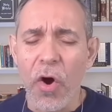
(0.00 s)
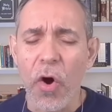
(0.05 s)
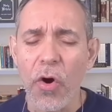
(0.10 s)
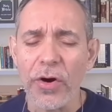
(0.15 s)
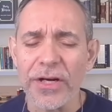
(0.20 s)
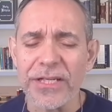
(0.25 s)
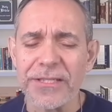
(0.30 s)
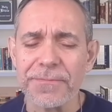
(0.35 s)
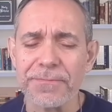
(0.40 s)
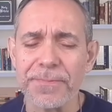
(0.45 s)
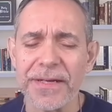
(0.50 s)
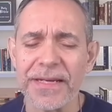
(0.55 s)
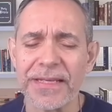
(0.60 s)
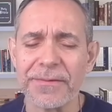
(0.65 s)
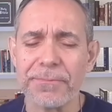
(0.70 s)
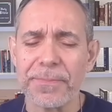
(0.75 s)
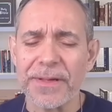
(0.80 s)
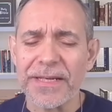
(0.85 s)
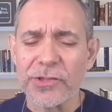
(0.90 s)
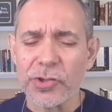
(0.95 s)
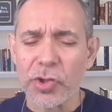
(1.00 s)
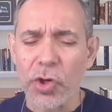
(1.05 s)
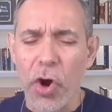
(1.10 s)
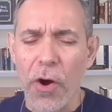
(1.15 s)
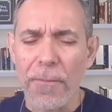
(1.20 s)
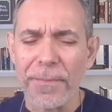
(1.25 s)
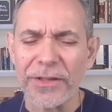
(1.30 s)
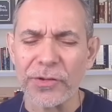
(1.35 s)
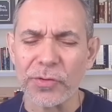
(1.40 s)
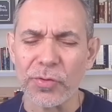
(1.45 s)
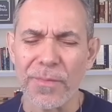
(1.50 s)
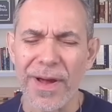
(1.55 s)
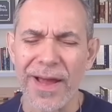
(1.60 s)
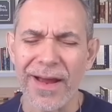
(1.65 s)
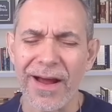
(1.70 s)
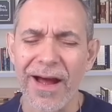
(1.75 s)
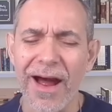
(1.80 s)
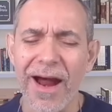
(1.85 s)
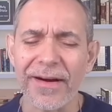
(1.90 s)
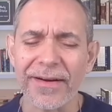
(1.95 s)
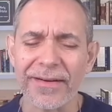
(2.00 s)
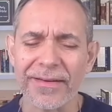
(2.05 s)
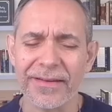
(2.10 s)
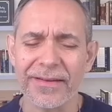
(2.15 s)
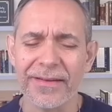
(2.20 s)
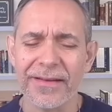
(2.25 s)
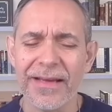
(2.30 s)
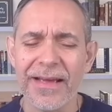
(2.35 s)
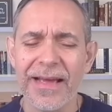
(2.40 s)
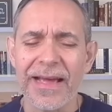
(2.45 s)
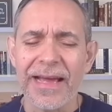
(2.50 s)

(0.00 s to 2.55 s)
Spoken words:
Holy Spirit, please come into my heart.